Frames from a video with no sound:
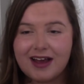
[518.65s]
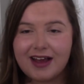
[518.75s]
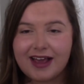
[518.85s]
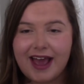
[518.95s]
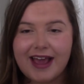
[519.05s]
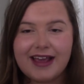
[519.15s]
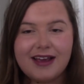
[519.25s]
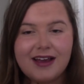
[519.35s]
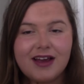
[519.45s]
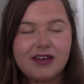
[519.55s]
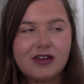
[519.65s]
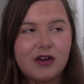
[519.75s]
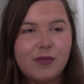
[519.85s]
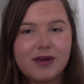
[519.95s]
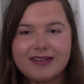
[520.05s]
okay? You
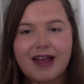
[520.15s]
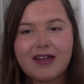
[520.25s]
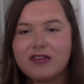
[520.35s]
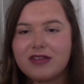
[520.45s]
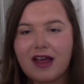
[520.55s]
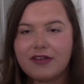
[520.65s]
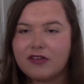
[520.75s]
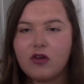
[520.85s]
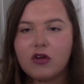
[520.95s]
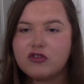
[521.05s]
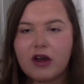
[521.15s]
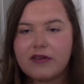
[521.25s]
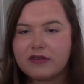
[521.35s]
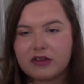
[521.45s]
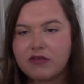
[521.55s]
know, because that's not
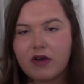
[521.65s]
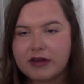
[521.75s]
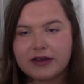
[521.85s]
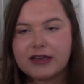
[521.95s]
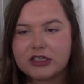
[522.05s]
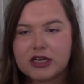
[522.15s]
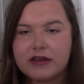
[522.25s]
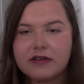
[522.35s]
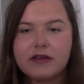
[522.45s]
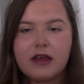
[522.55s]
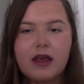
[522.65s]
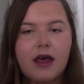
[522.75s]
driving to the road conditions.